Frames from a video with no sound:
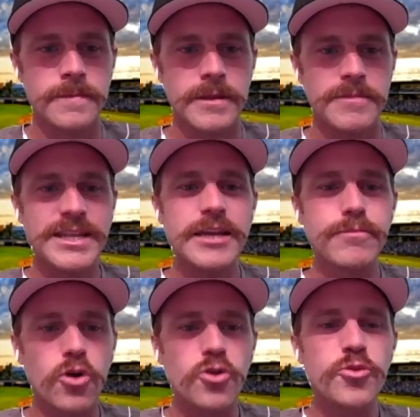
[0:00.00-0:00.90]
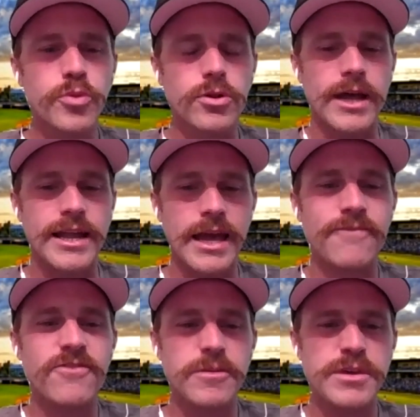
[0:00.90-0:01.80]
And he had multiple, like,
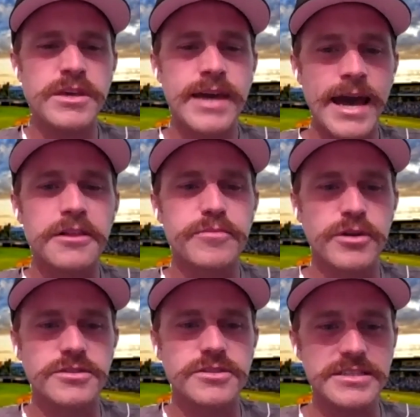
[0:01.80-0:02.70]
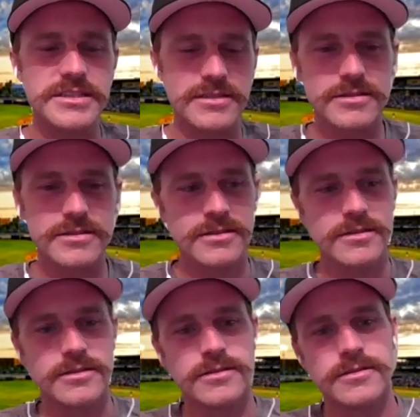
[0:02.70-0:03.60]
MVP caliber seasons.
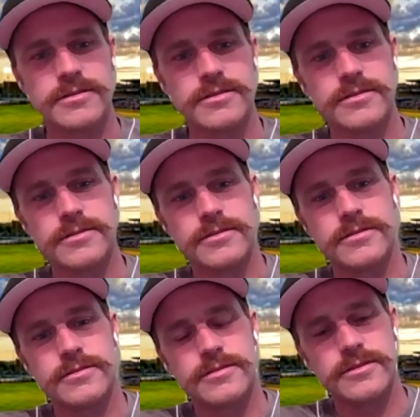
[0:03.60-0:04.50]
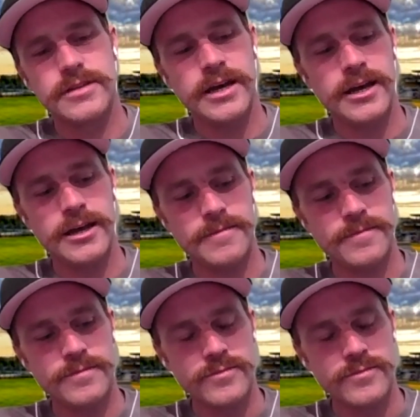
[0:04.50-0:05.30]
And